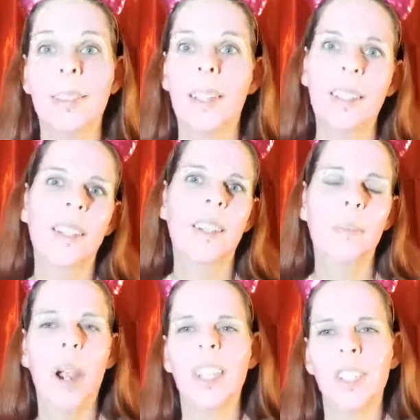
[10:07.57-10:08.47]
I
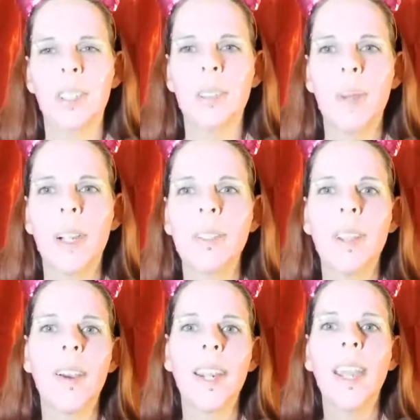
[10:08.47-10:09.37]
probably shouldn't swear.
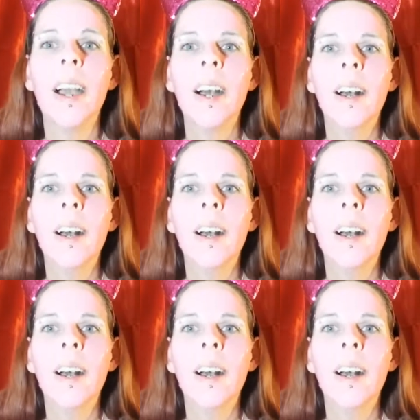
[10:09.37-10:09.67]
Sorry.